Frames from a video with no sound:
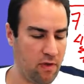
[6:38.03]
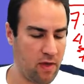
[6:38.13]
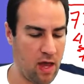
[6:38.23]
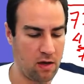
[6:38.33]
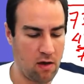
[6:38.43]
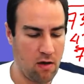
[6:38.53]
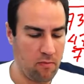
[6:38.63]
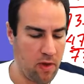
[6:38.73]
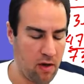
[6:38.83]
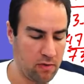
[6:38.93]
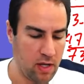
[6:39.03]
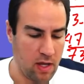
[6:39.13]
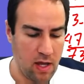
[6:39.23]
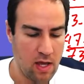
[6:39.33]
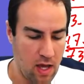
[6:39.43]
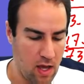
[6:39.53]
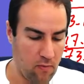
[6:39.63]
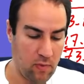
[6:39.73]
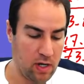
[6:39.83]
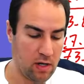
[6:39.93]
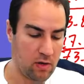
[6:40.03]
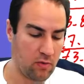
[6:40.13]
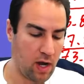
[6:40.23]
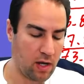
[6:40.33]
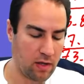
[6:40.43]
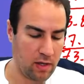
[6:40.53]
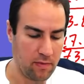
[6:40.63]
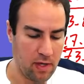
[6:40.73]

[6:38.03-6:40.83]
that compound, and we did it correctly.